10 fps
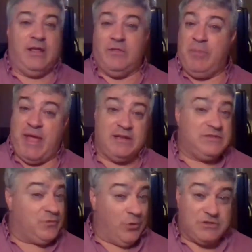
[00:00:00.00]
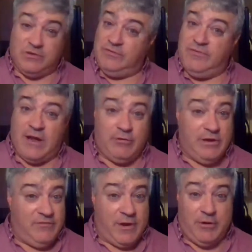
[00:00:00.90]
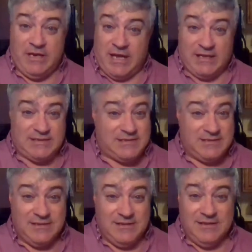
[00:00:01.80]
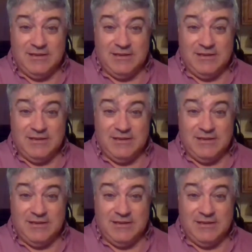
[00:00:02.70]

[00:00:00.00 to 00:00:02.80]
and the bands, of course, are very, very nice